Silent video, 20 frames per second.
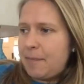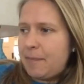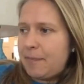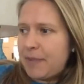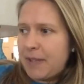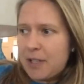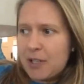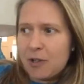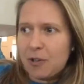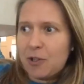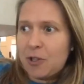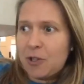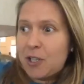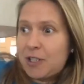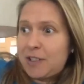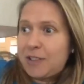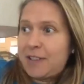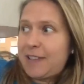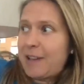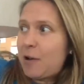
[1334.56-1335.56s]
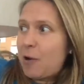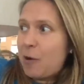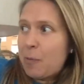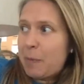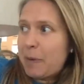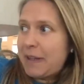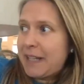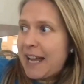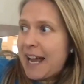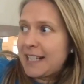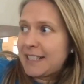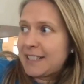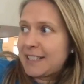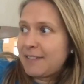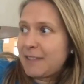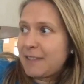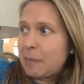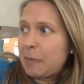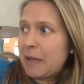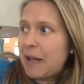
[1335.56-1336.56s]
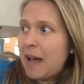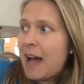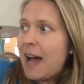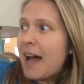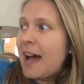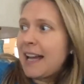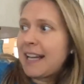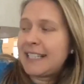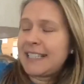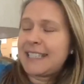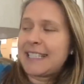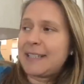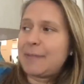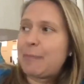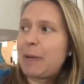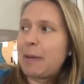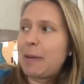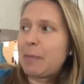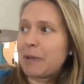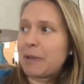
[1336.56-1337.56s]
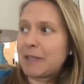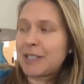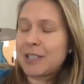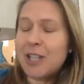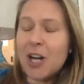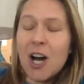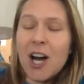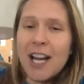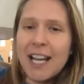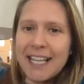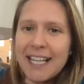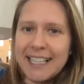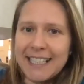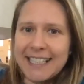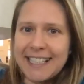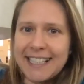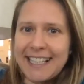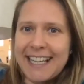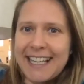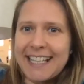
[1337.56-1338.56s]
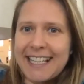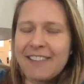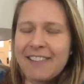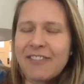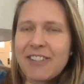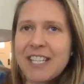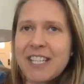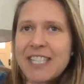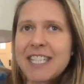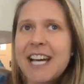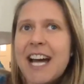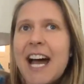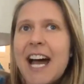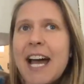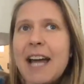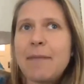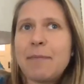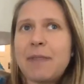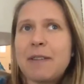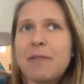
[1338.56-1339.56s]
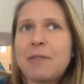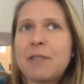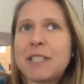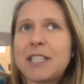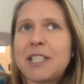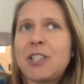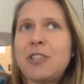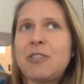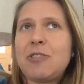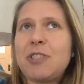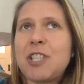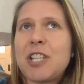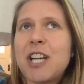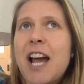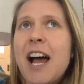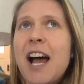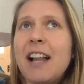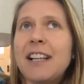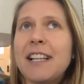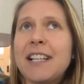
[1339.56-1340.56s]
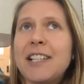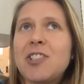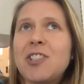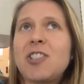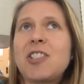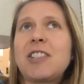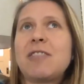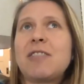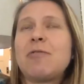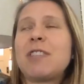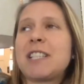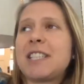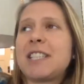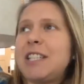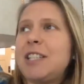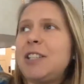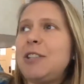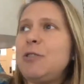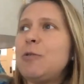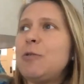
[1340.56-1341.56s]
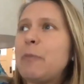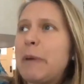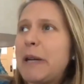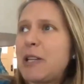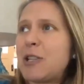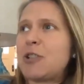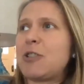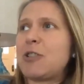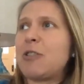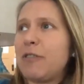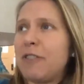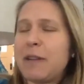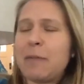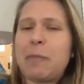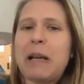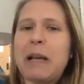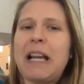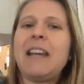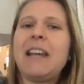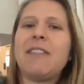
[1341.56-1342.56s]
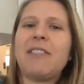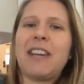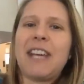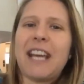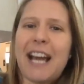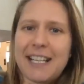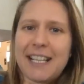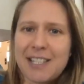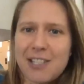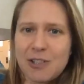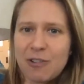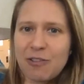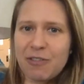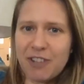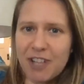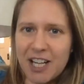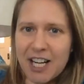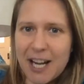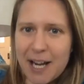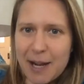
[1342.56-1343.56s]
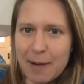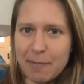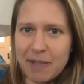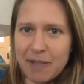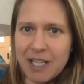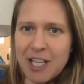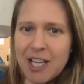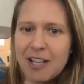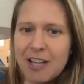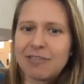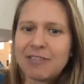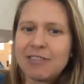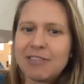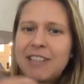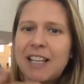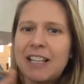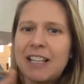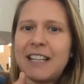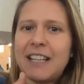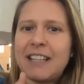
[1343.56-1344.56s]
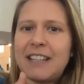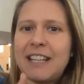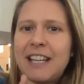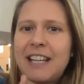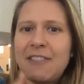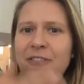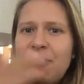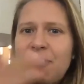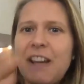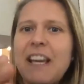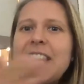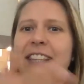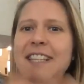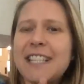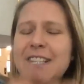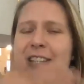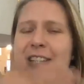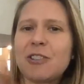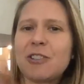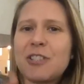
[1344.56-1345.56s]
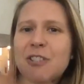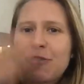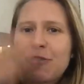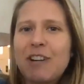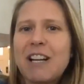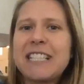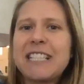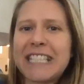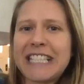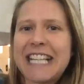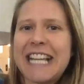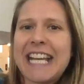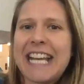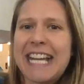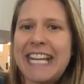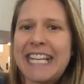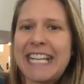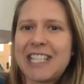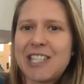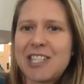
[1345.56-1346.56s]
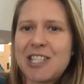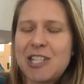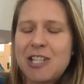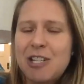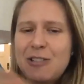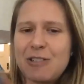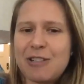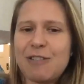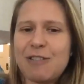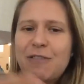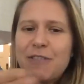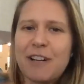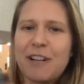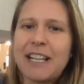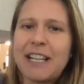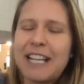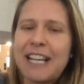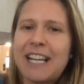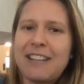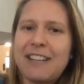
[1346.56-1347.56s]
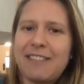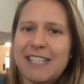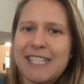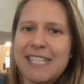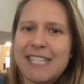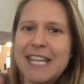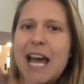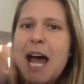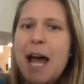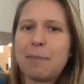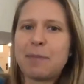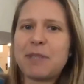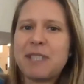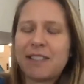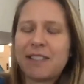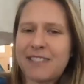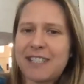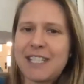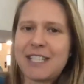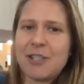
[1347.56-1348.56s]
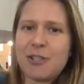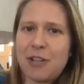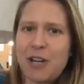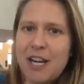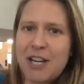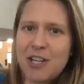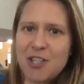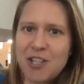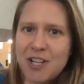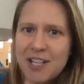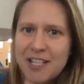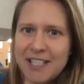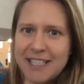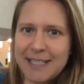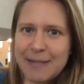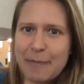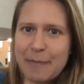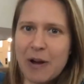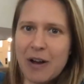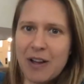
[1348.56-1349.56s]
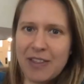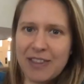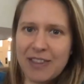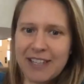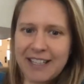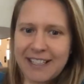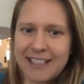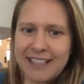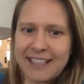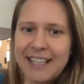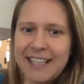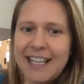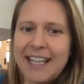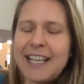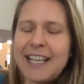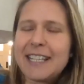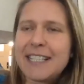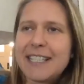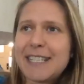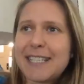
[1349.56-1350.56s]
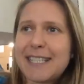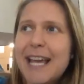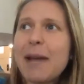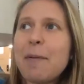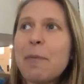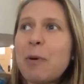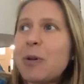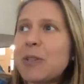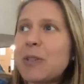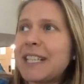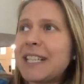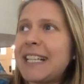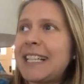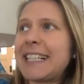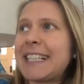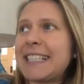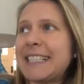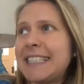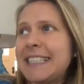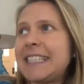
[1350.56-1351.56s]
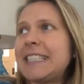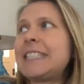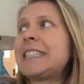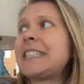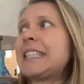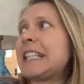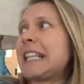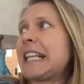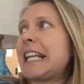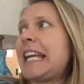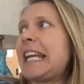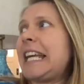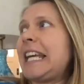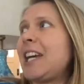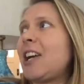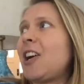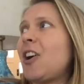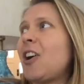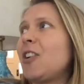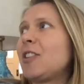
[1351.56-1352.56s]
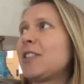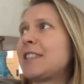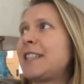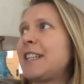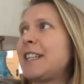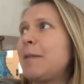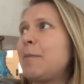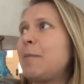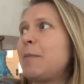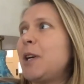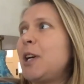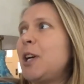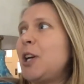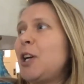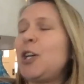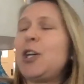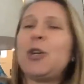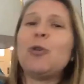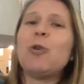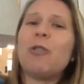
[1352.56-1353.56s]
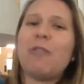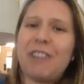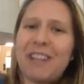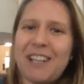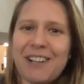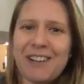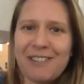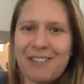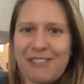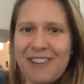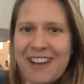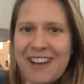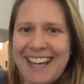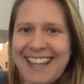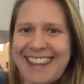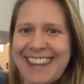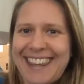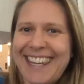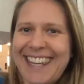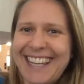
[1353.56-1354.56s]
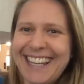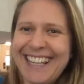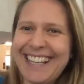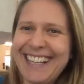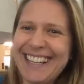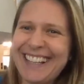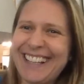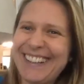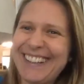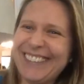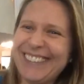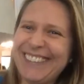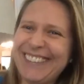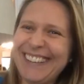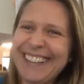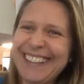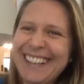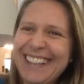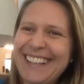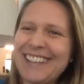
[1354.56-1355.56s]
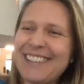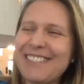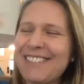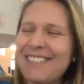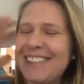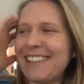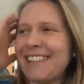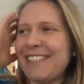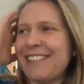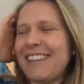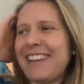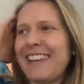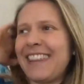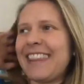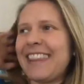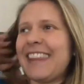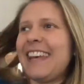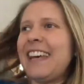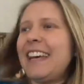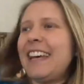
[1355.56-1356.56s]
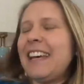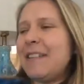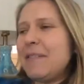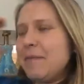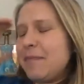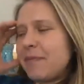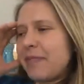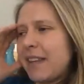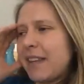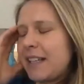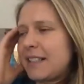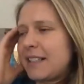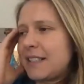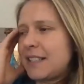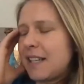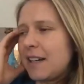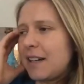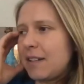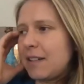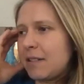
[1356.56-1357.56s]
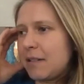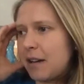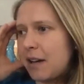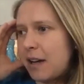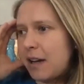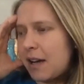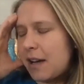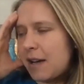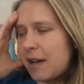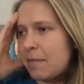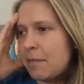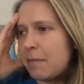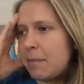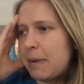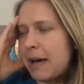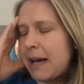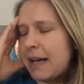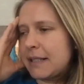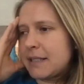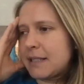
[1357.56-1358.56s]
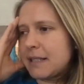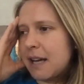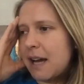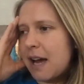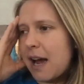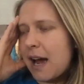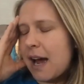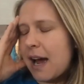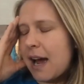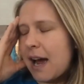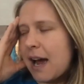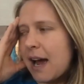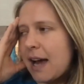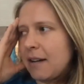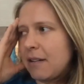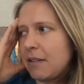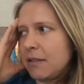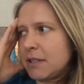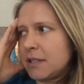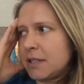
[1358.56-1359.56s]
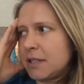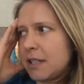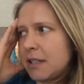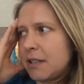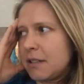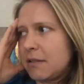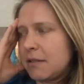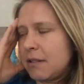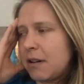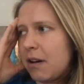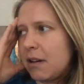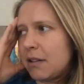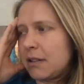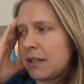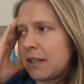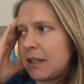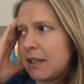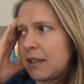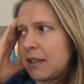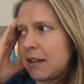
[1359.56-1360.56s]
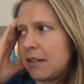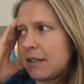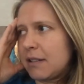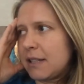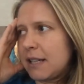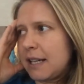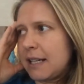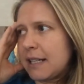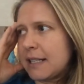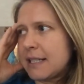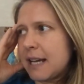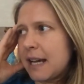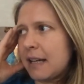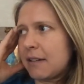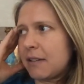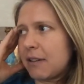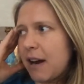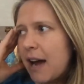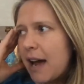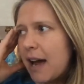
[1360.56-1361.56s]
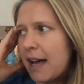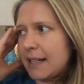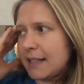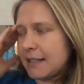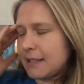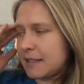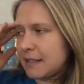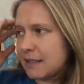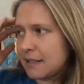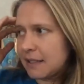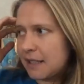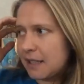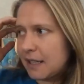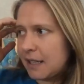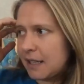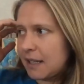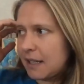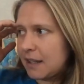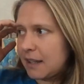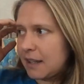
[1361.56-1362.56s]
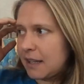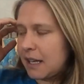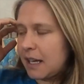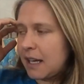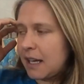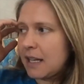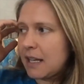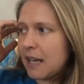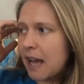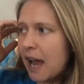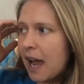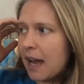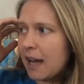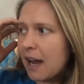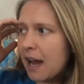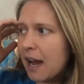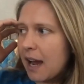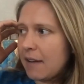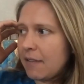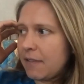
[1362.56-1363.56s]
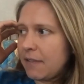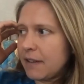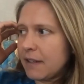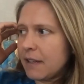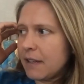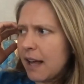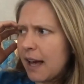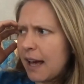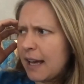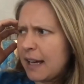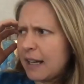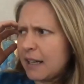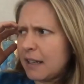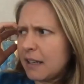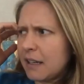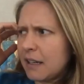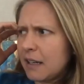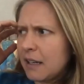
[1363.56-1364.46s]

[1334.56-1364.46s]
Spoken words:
you know, who could open the eyes of the blind, and people saw it. And every time there was a new challenge, there was a new measure of unbelief he had to overcome. You know, that faith did not translate to different kind of types of situations among the disciples. And consistently, he calls them, you of little faith, you know, you of little faith. And so, but I also, on the Antichrist thing, I feel like,